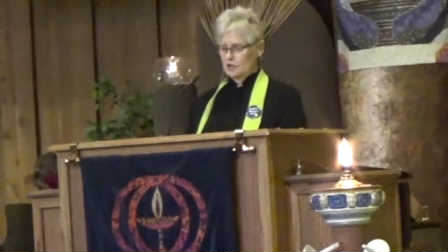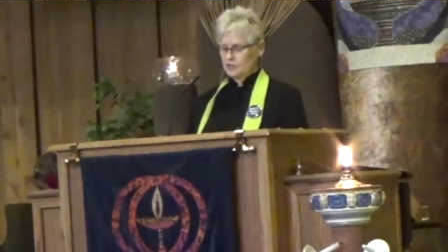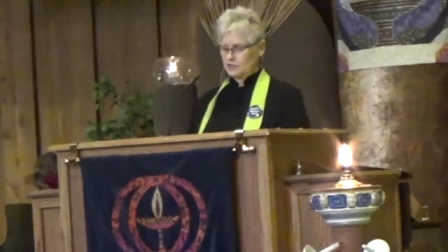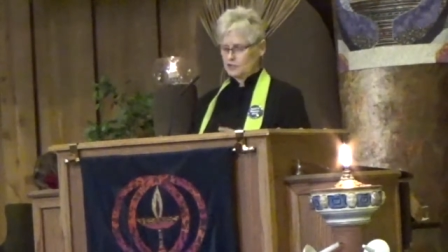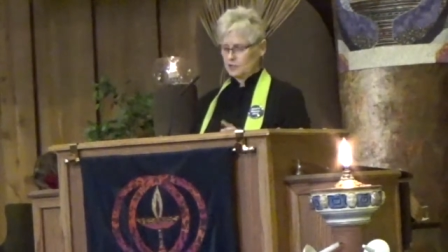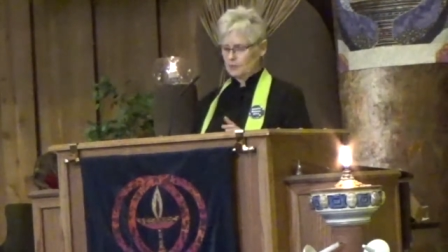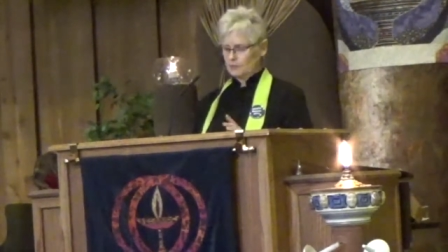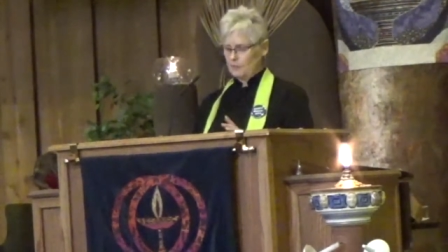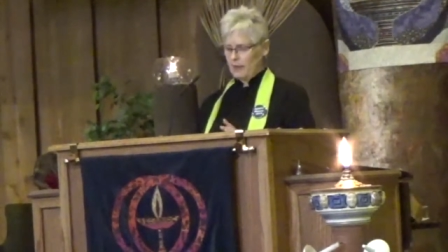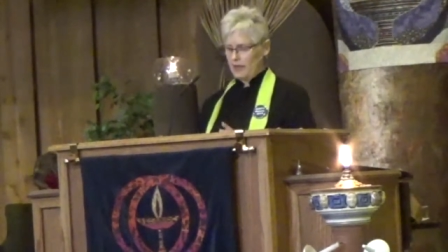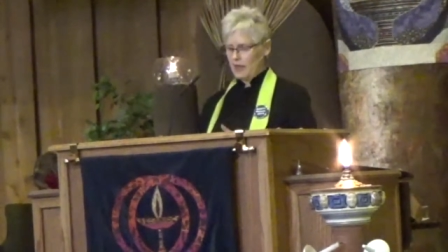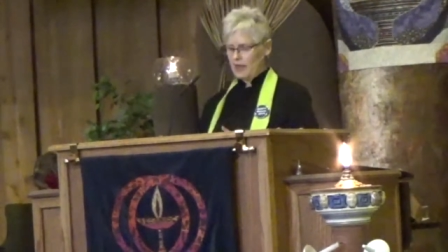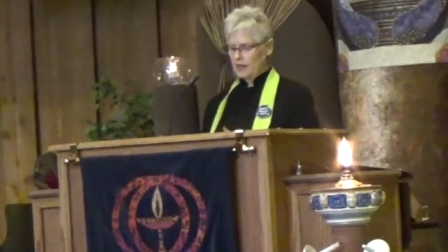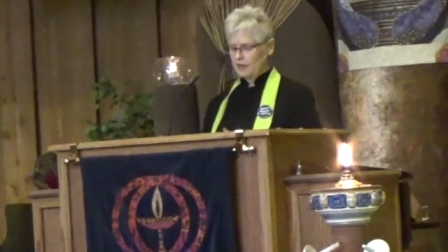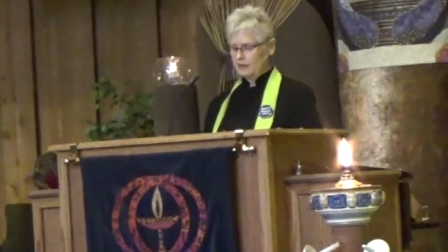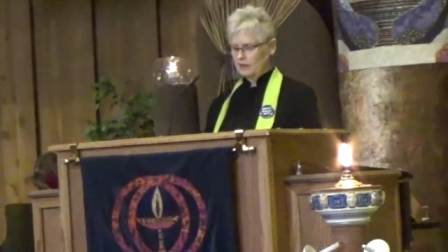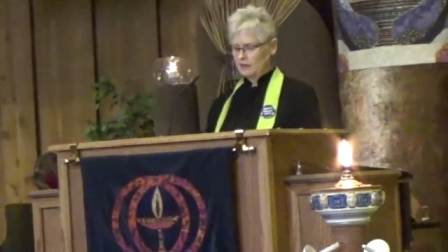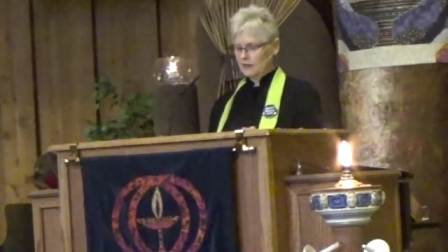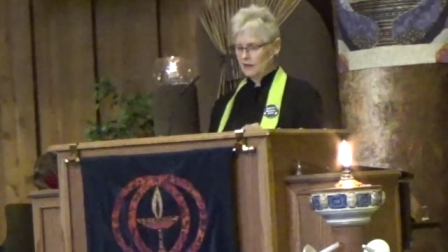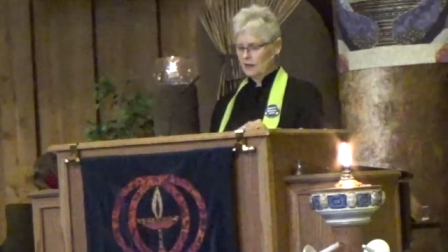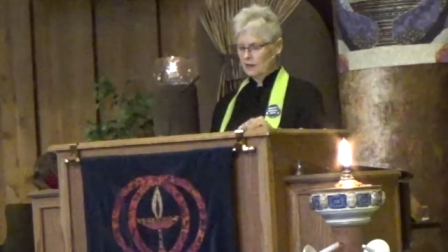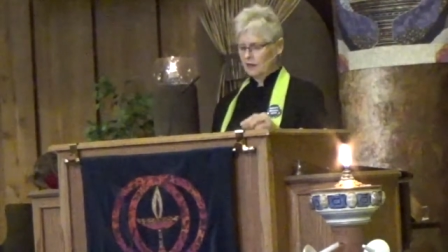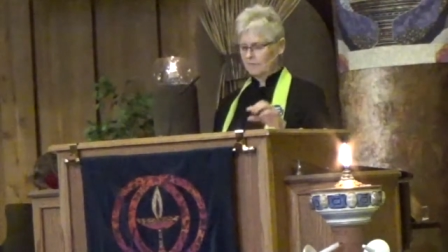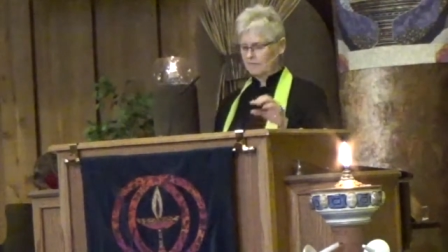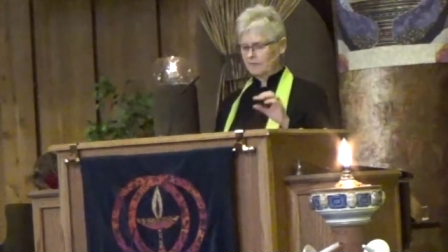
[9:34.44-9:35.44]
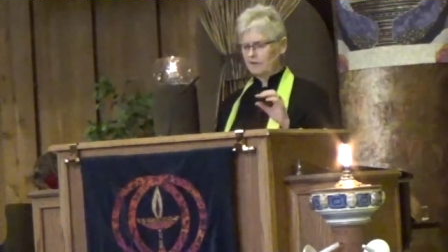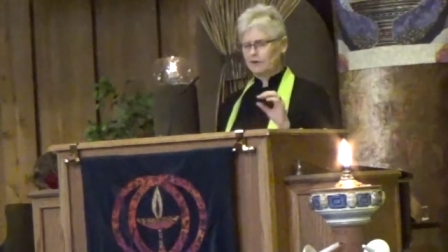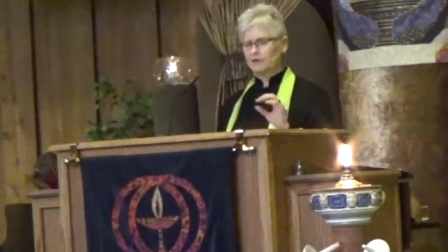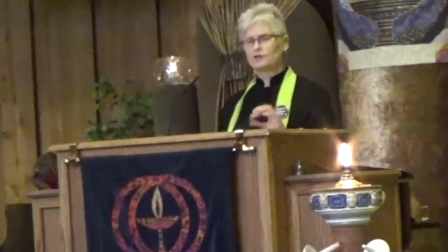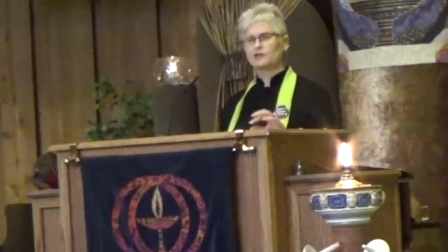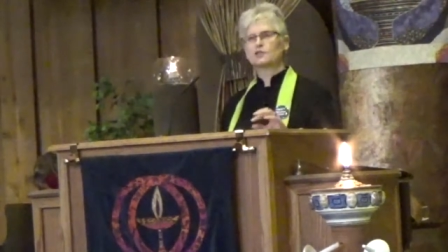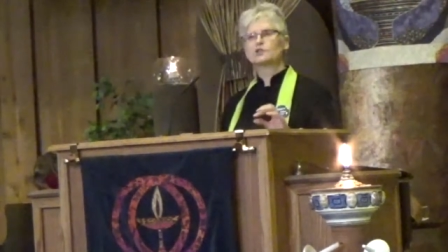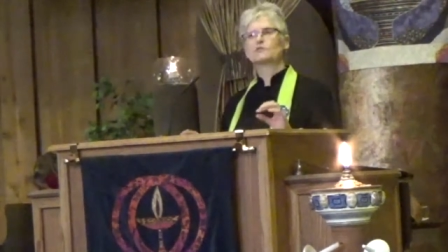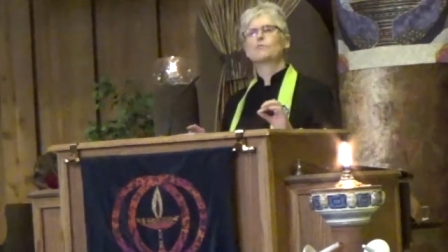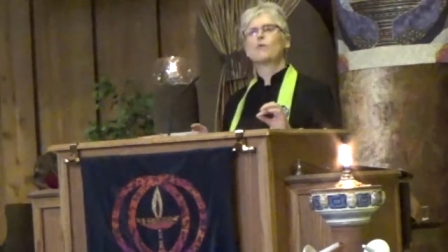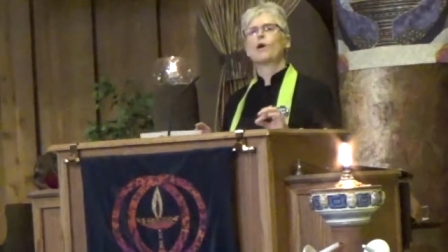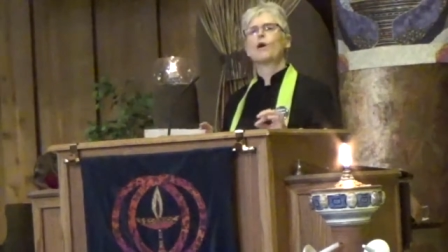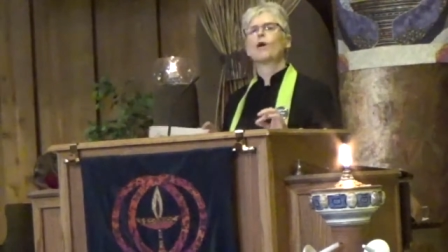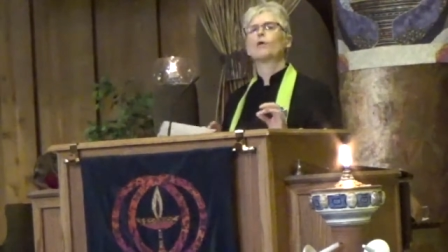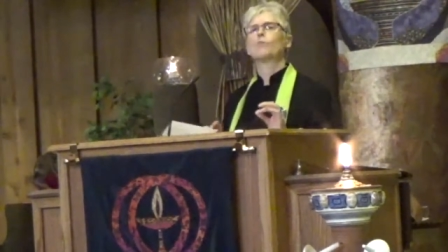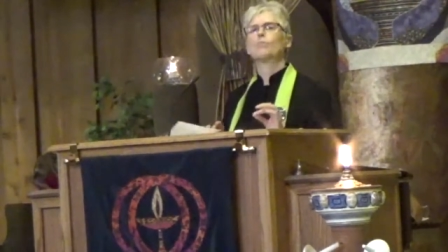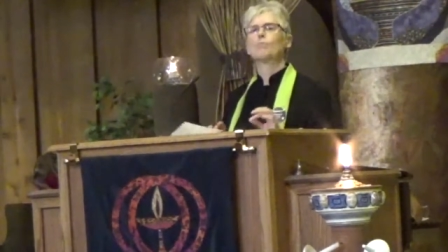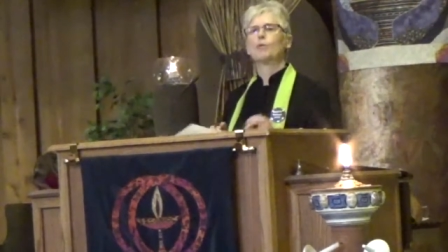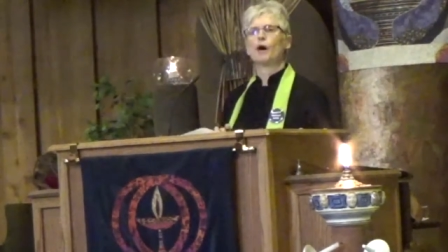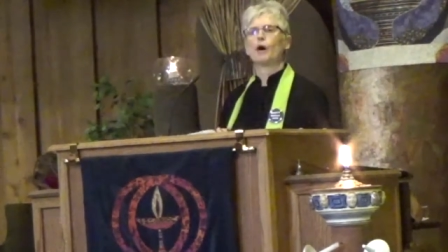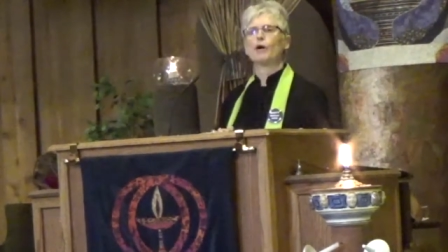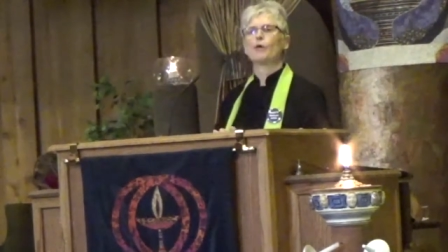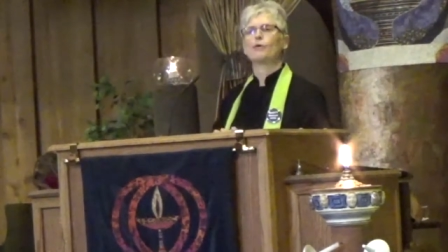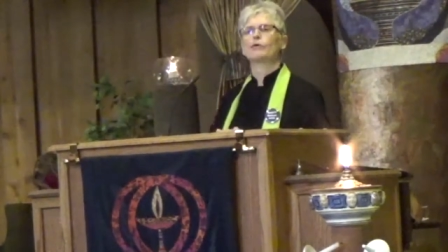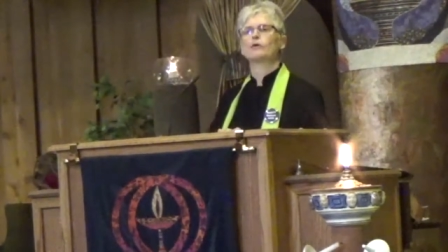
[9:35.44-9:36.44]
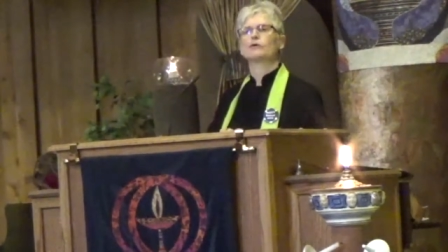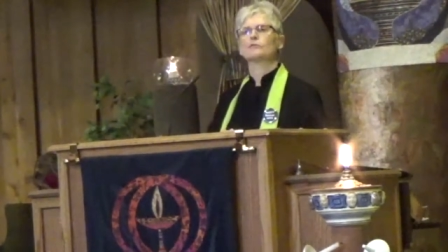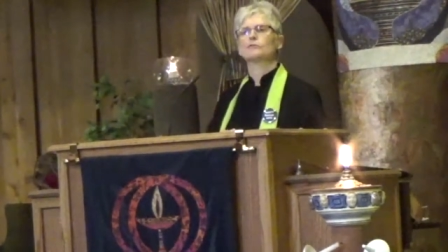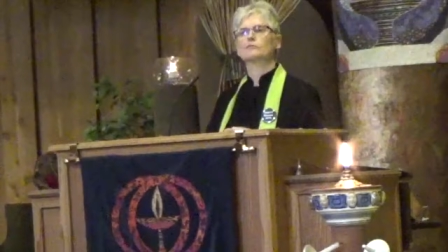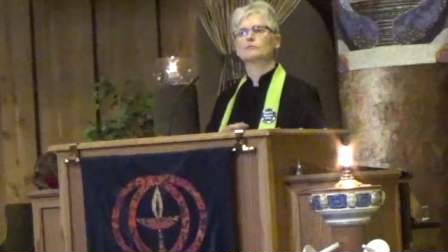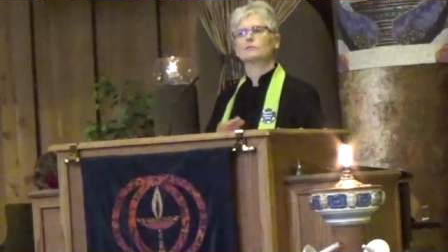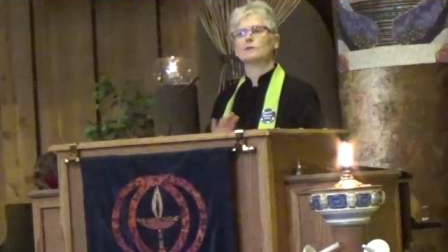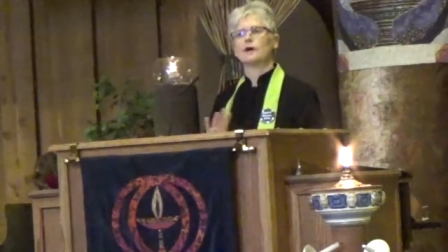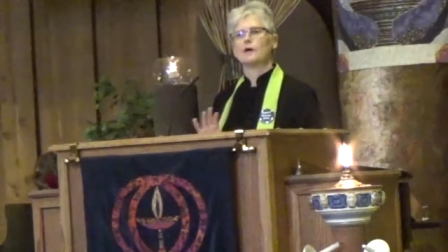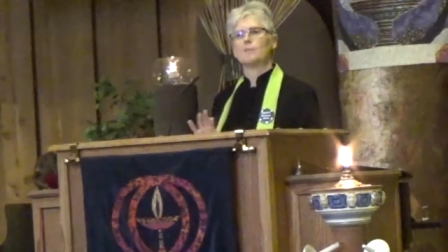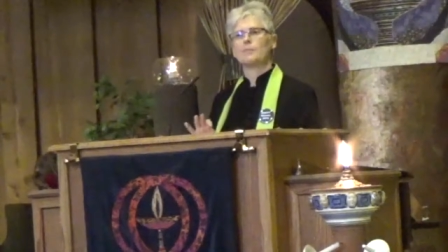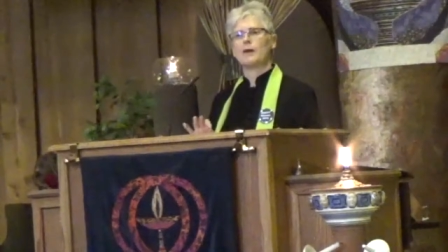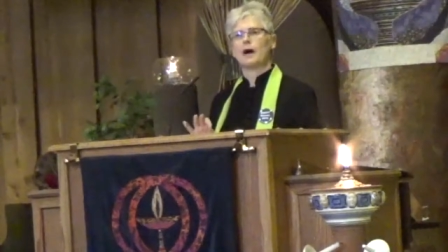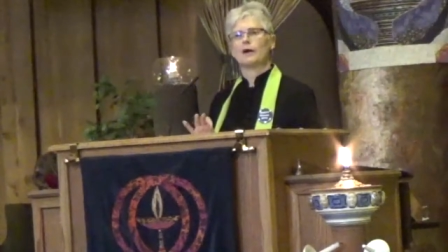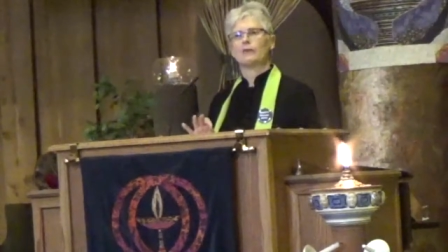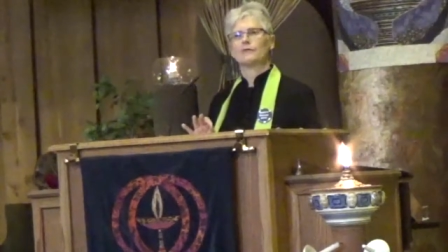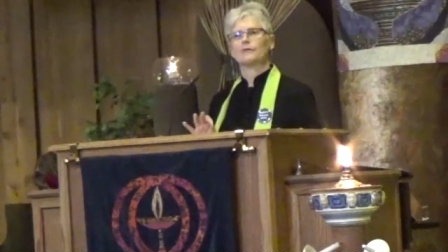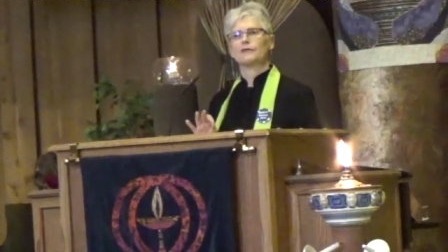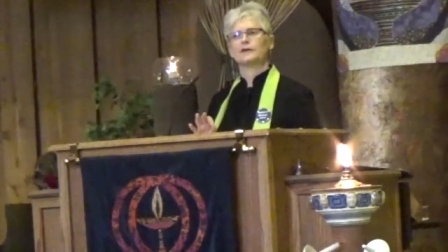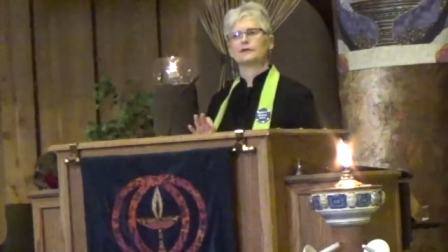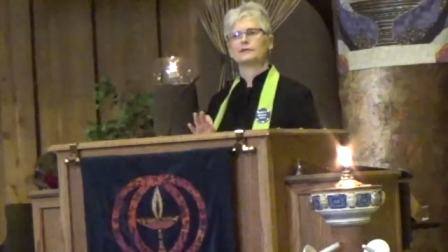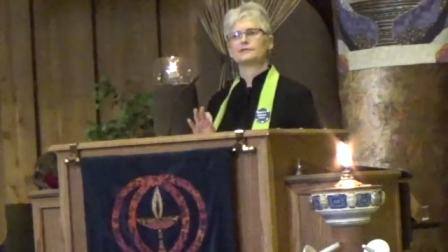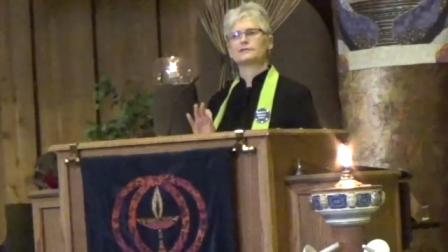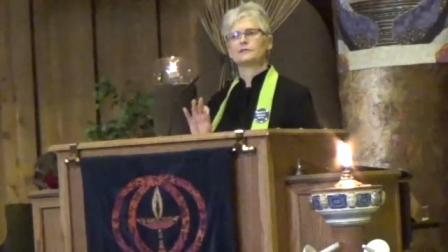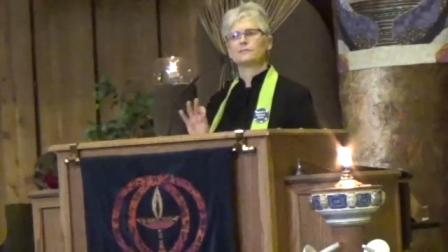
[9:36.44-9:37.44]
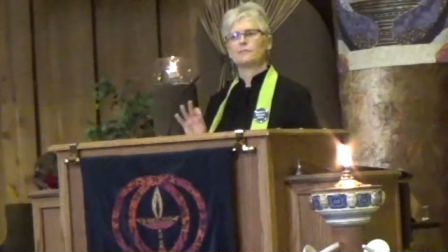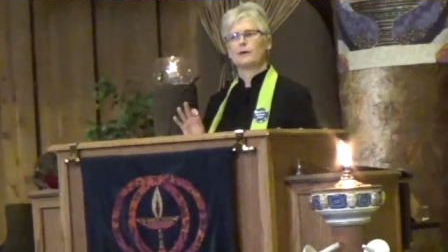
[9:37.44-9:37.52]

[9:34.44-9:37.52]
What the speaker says: to pen a very small poem about this,